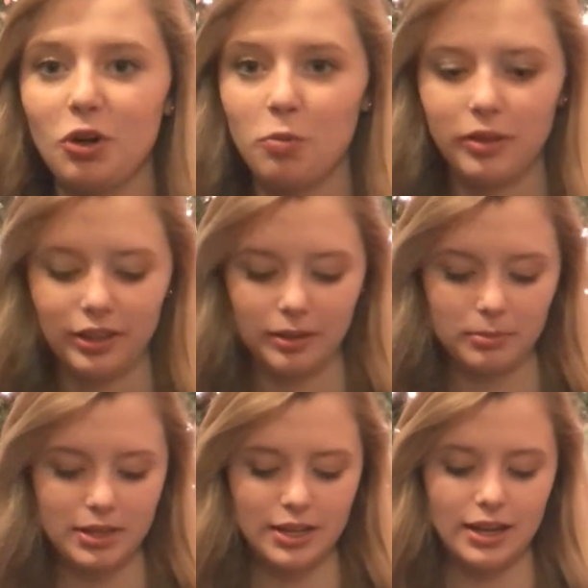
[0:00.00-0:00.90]
opened them.
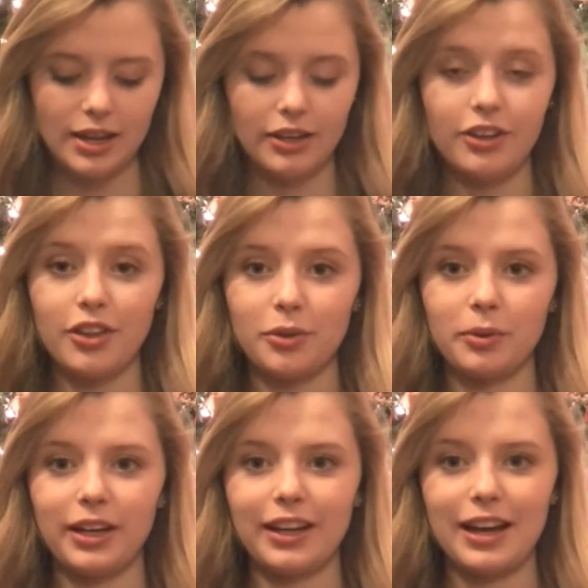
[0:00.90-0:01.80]
And another
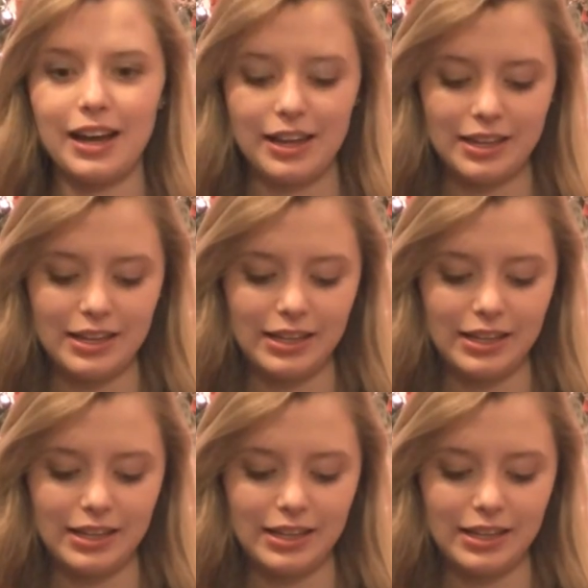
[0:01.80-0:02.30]
one I got